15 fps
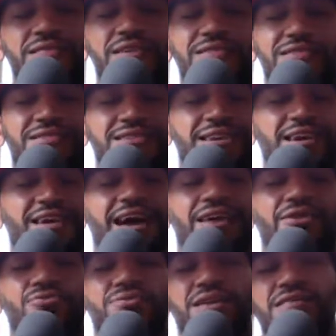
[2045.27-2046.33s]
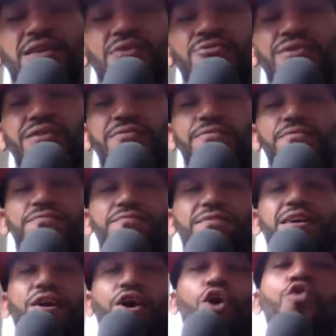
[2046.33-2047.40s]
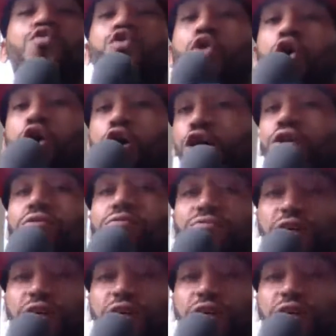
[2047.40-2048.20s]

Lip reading: that's again. I don't think they were overall